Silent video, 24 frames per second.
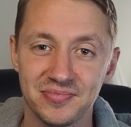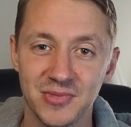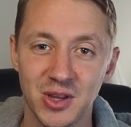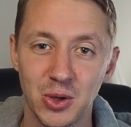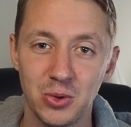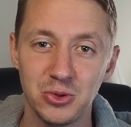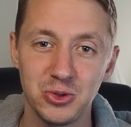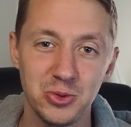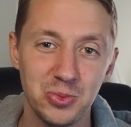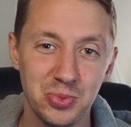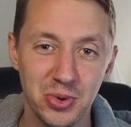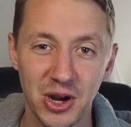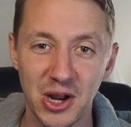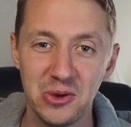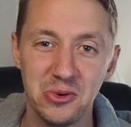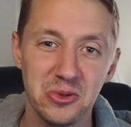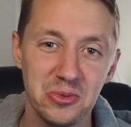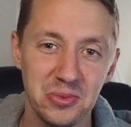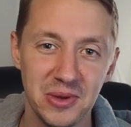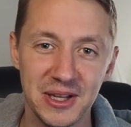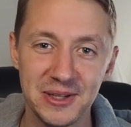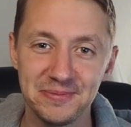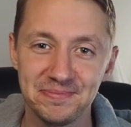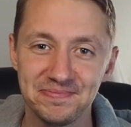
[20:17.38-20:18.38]
Would you pray
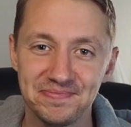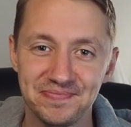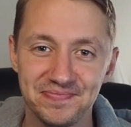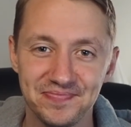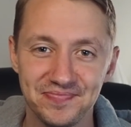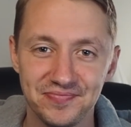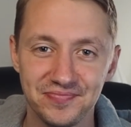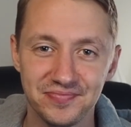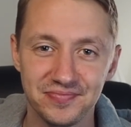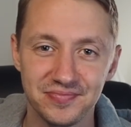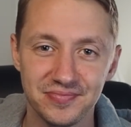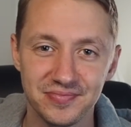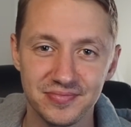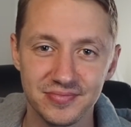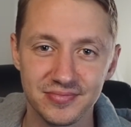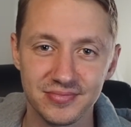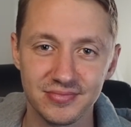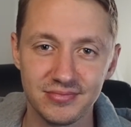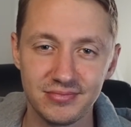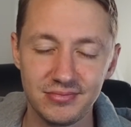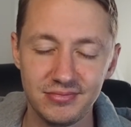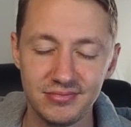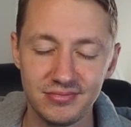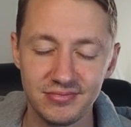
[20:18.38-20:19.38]
with me?
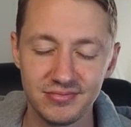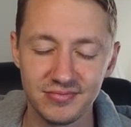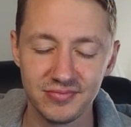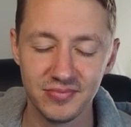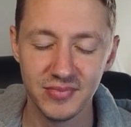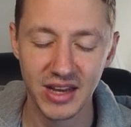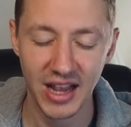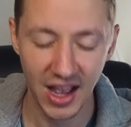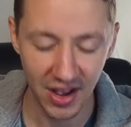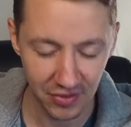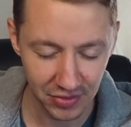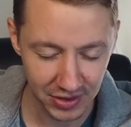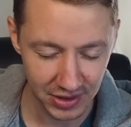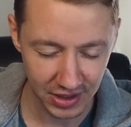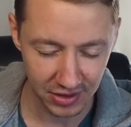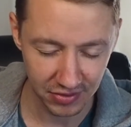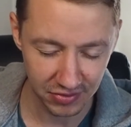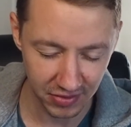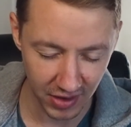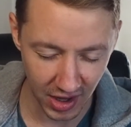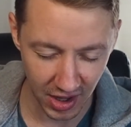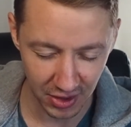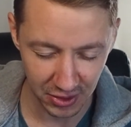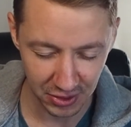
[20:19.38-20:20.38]
Heavenly
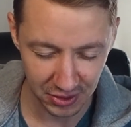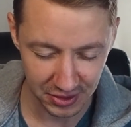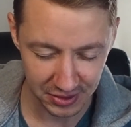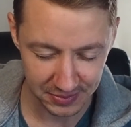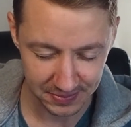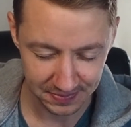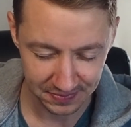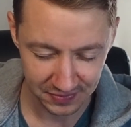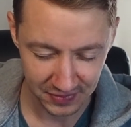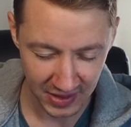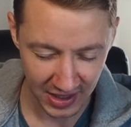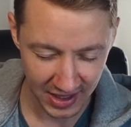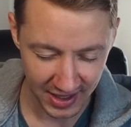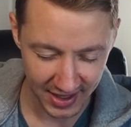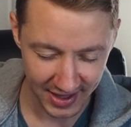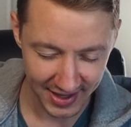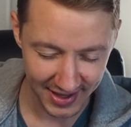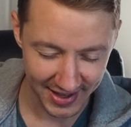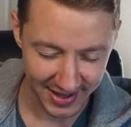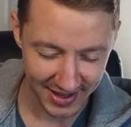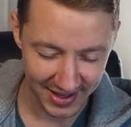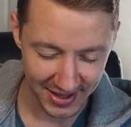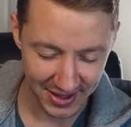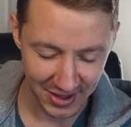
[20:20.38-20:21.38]
Father,
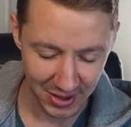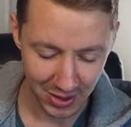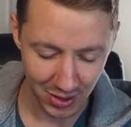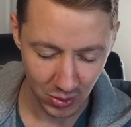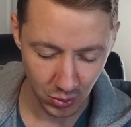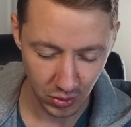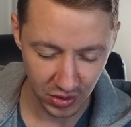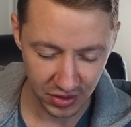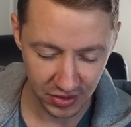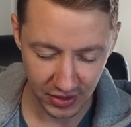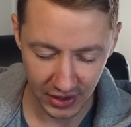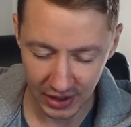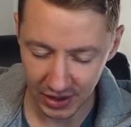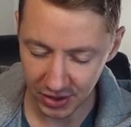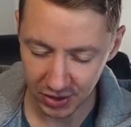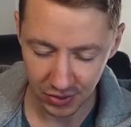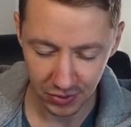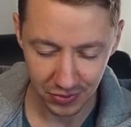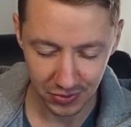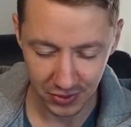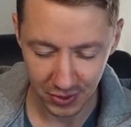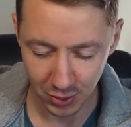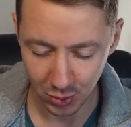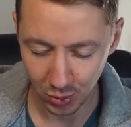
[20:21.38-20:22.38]
we thank you
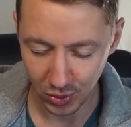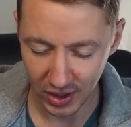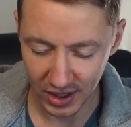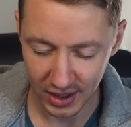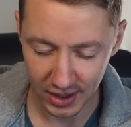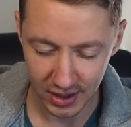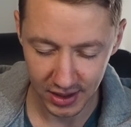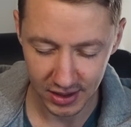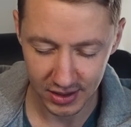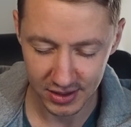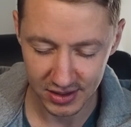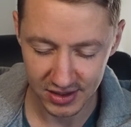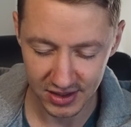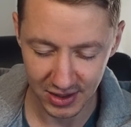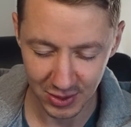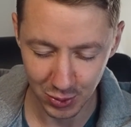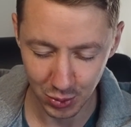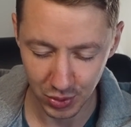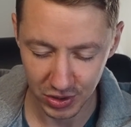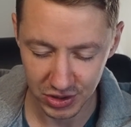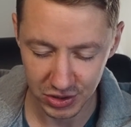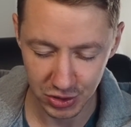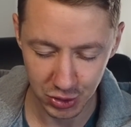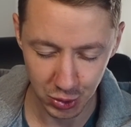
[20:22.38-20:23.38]
for the ways in
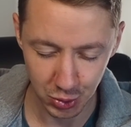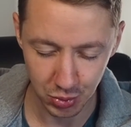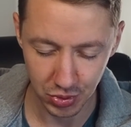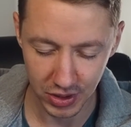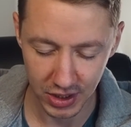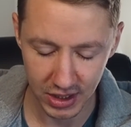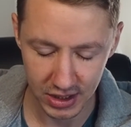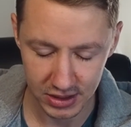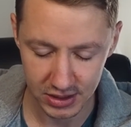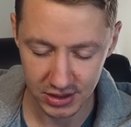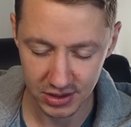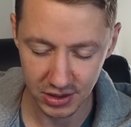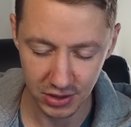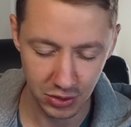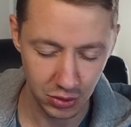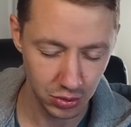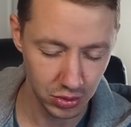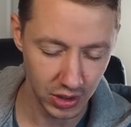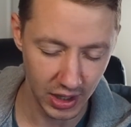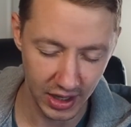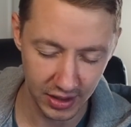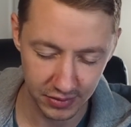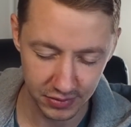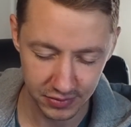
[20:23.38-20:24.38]
which you bring us to new
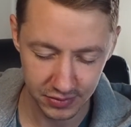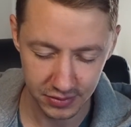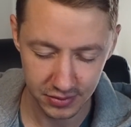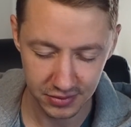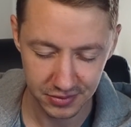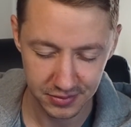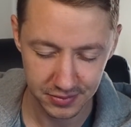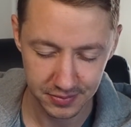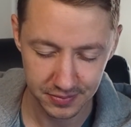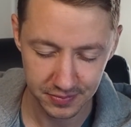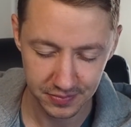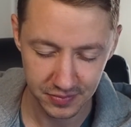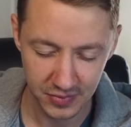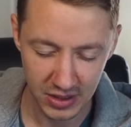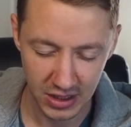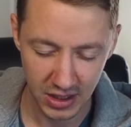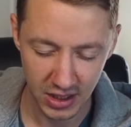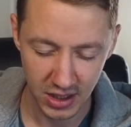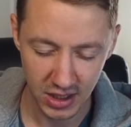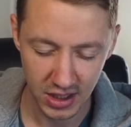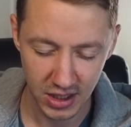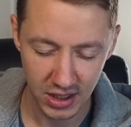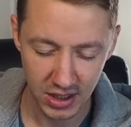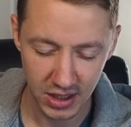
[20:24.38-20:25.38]
life.
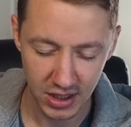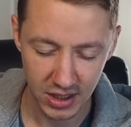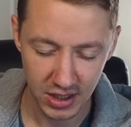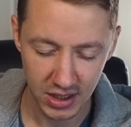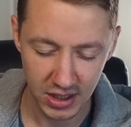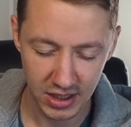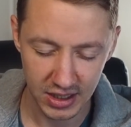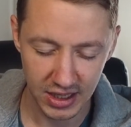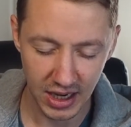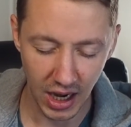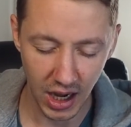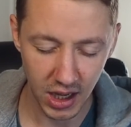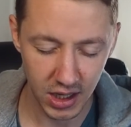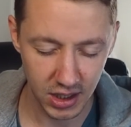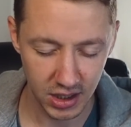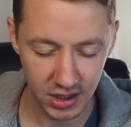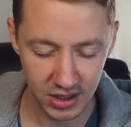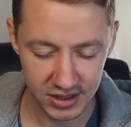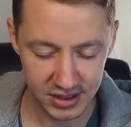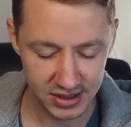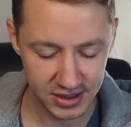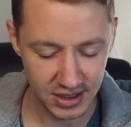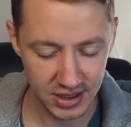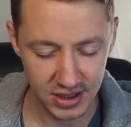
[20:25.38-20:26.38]
God, in
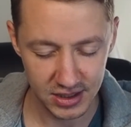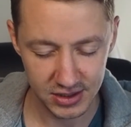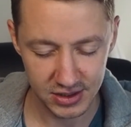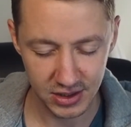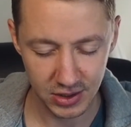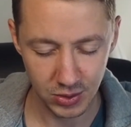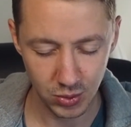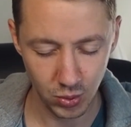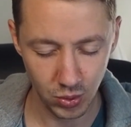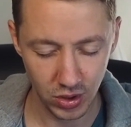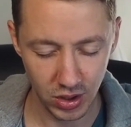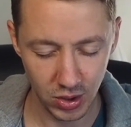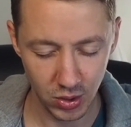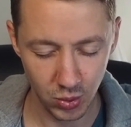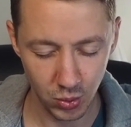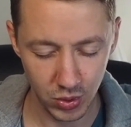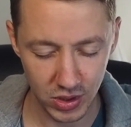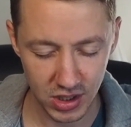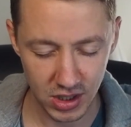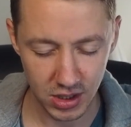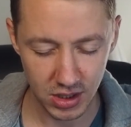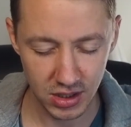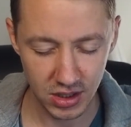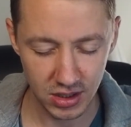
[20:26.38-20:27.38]
a season where
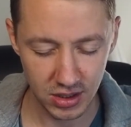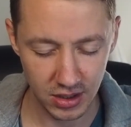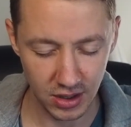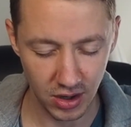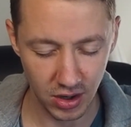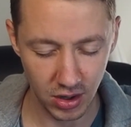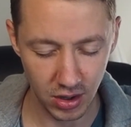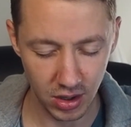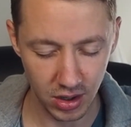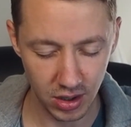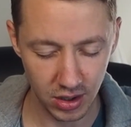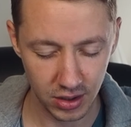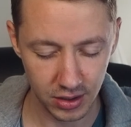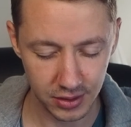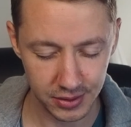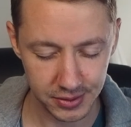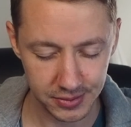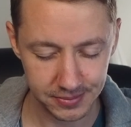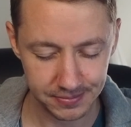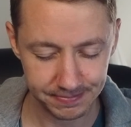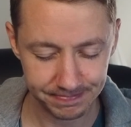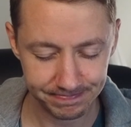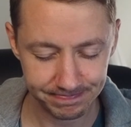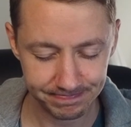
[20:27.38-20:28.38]
we are
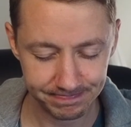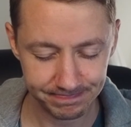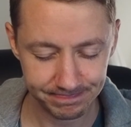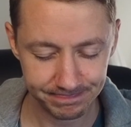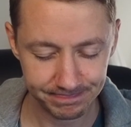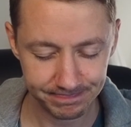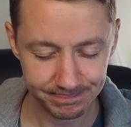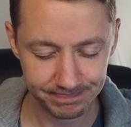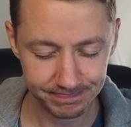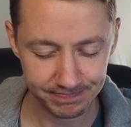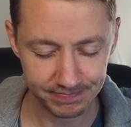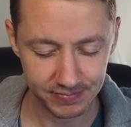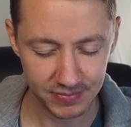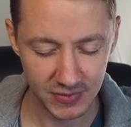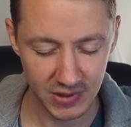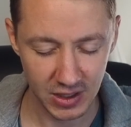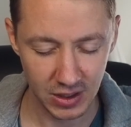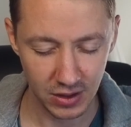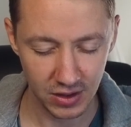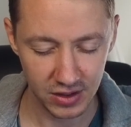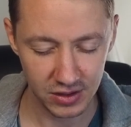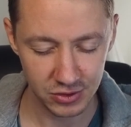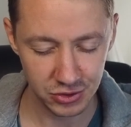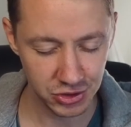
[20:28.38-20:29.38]

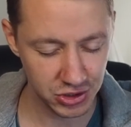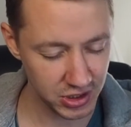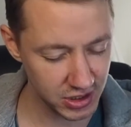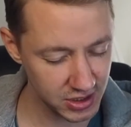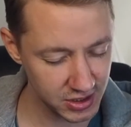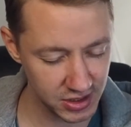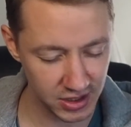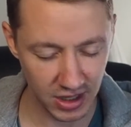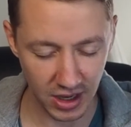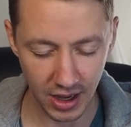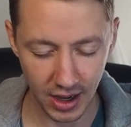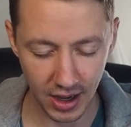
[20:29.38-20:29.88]
just